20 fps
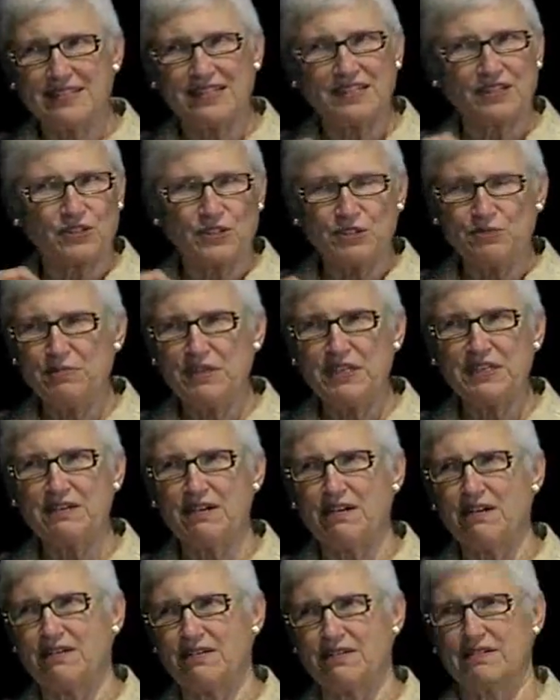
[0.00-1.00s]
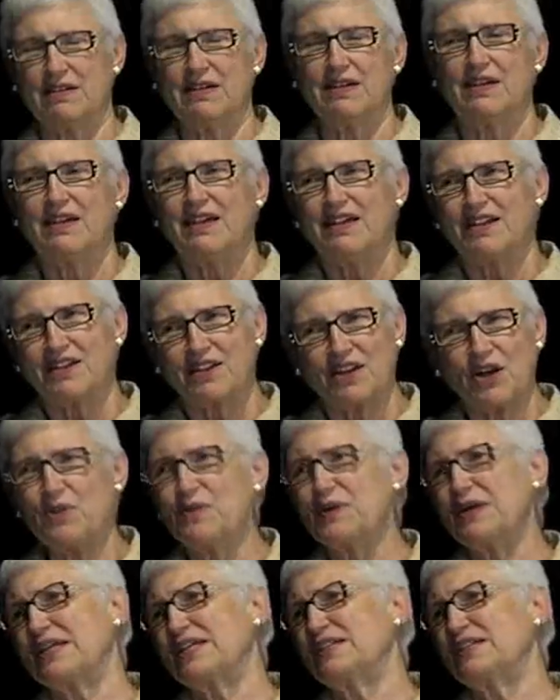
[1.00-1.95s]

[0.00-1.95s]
and it could be a daughter, going